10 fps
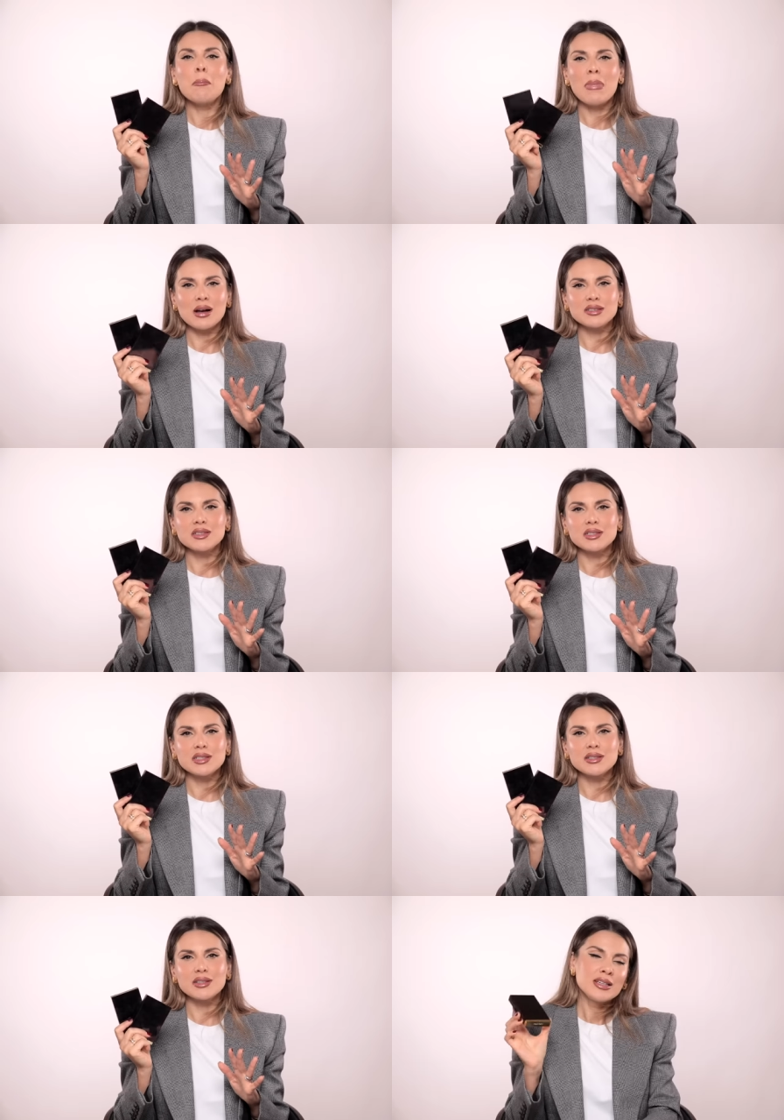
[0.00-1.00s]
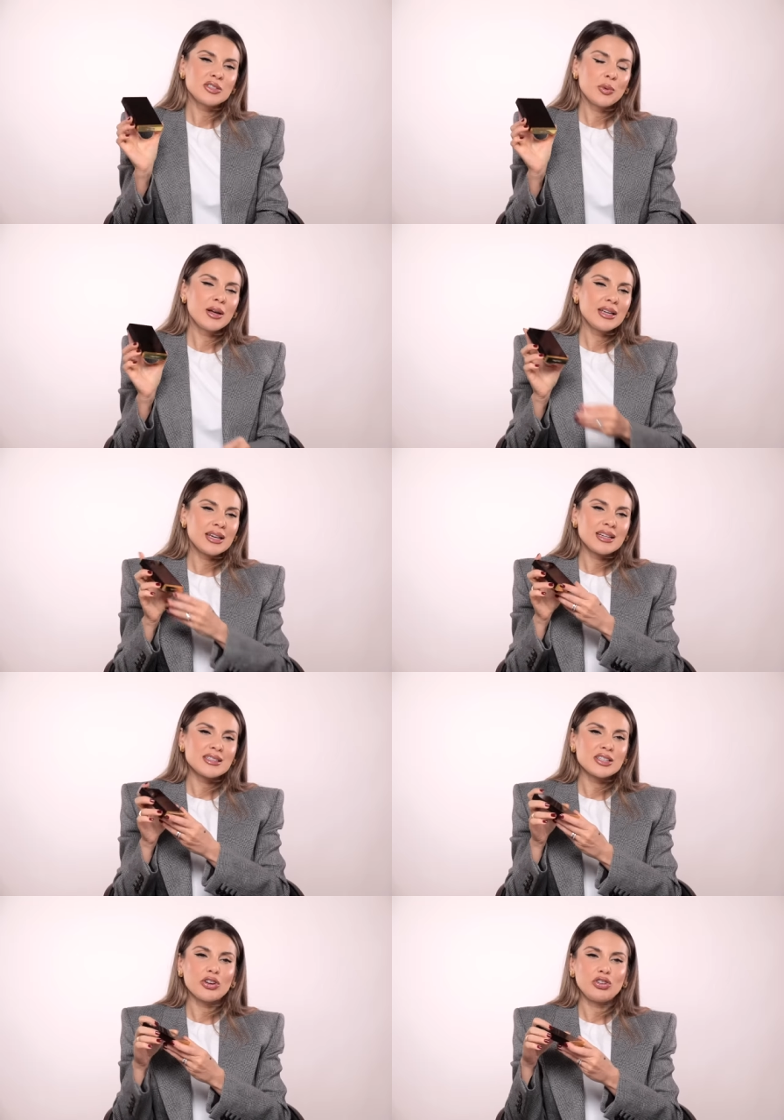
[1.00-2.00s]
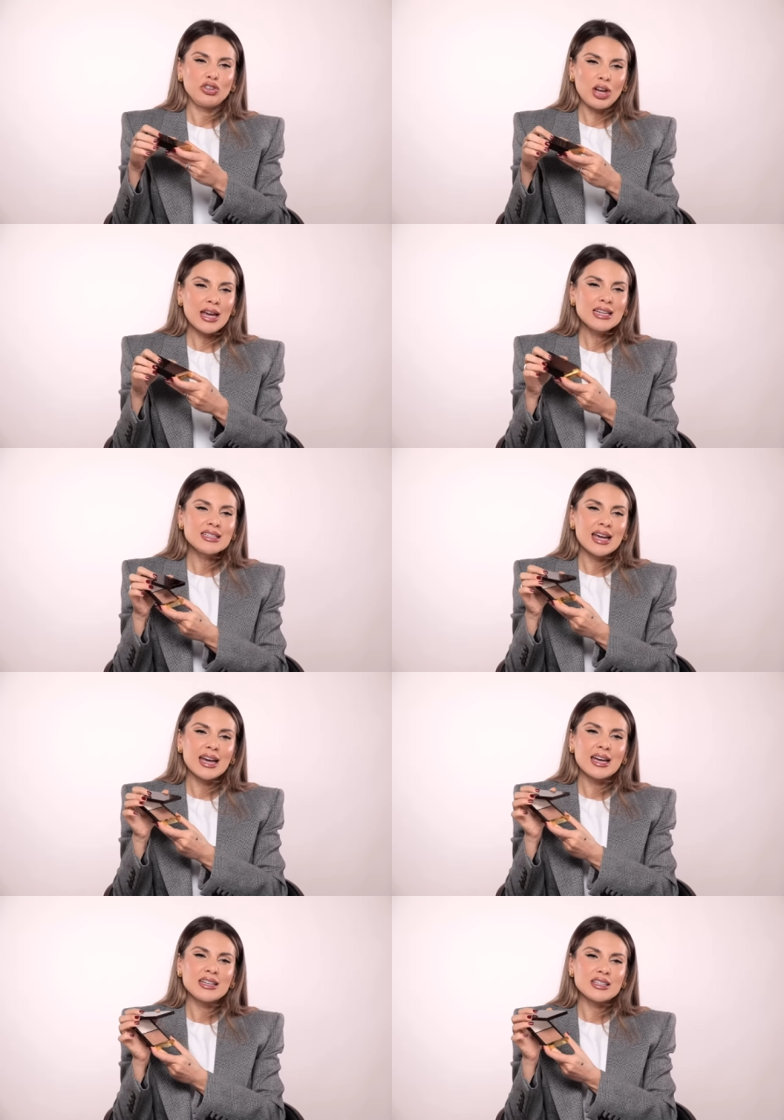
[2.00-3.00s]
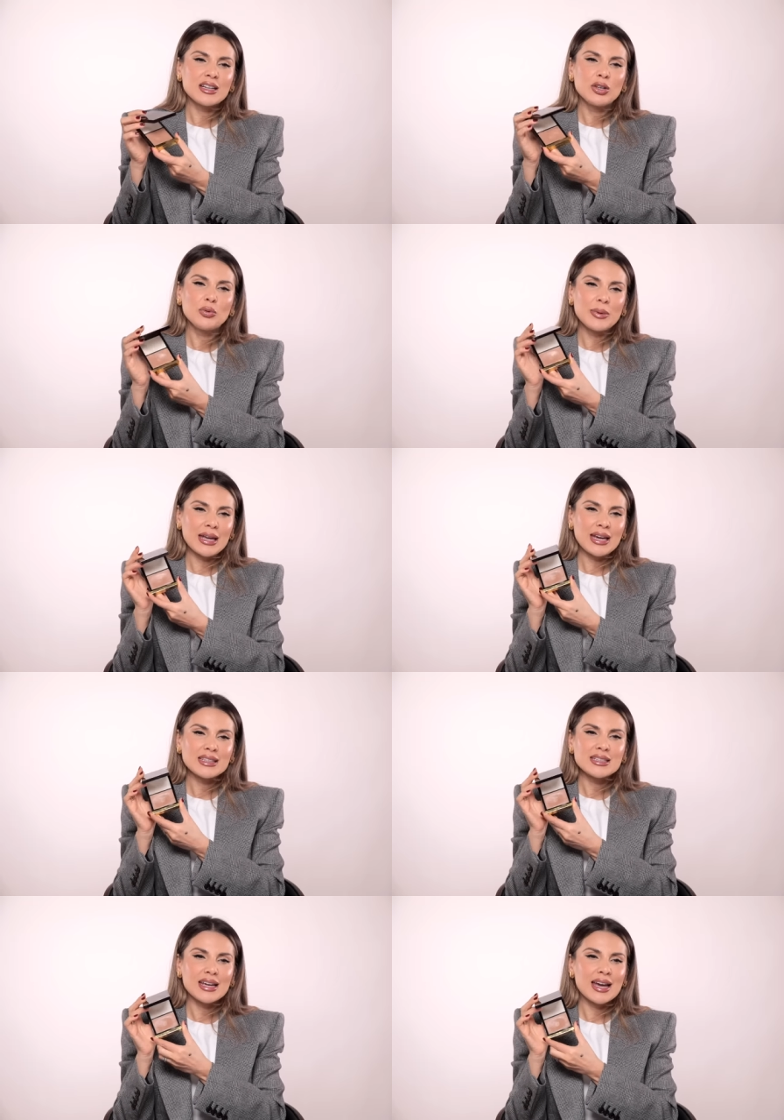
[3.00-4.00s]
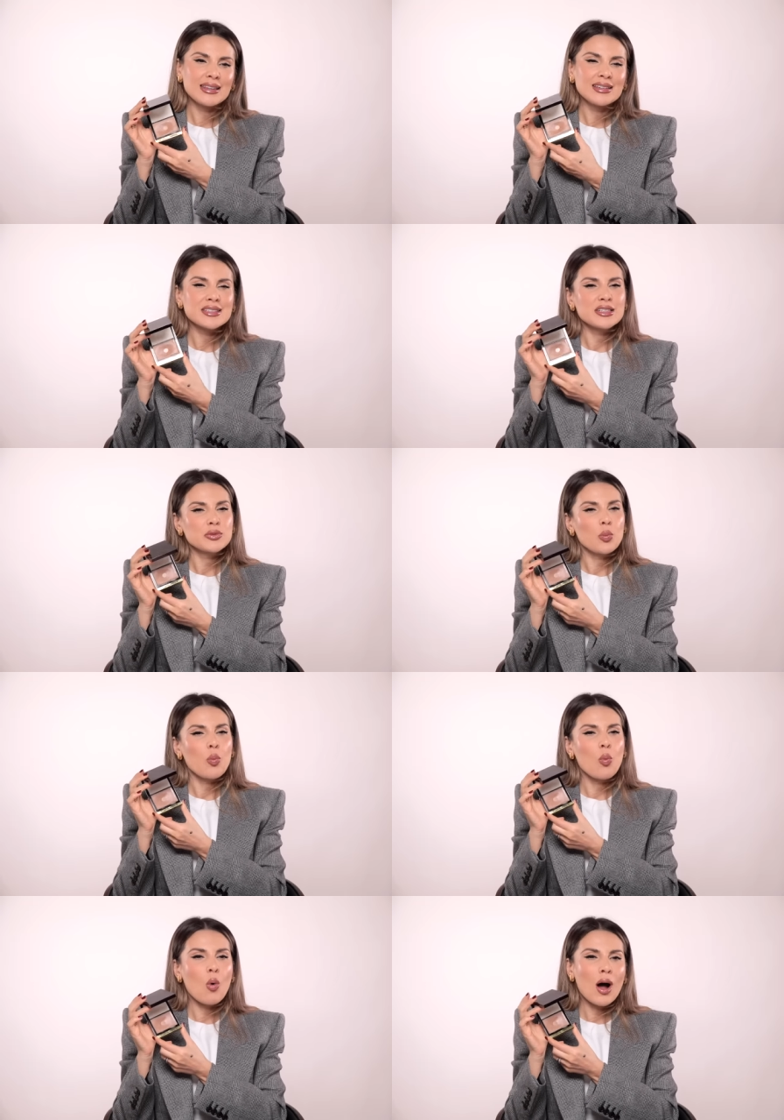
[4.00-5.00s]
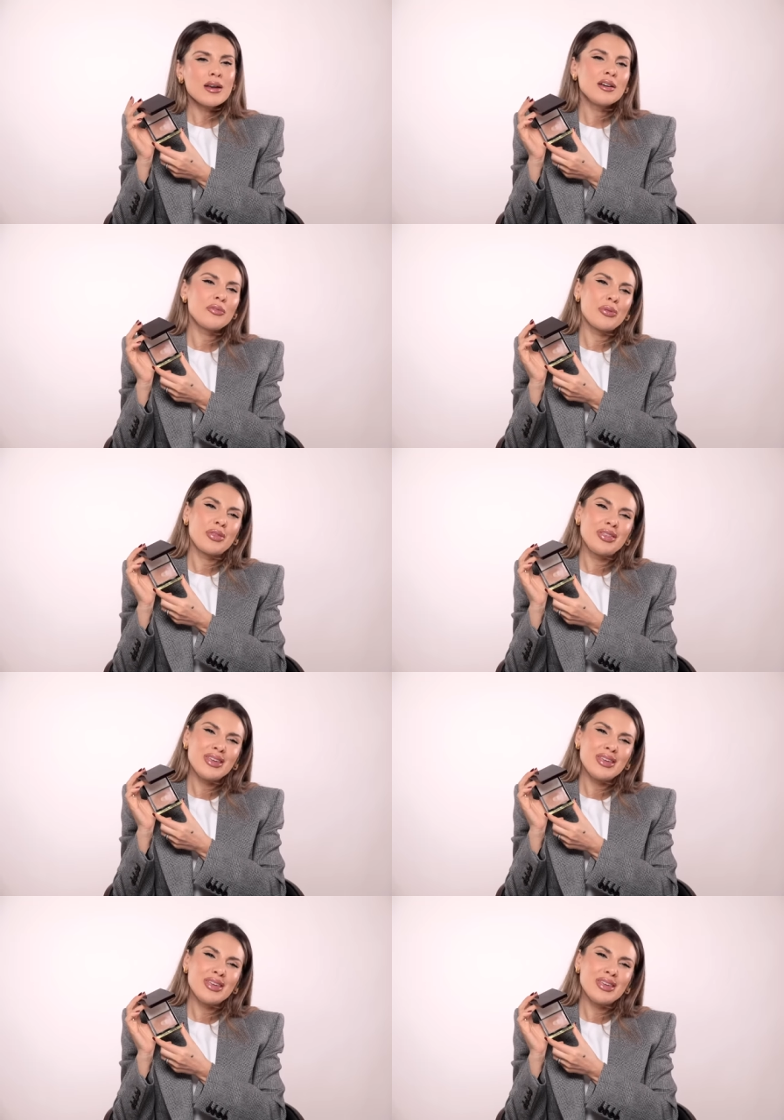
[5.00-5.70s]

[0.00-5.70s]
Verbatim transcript: must. This one is Shade and Illuminate, and this is one of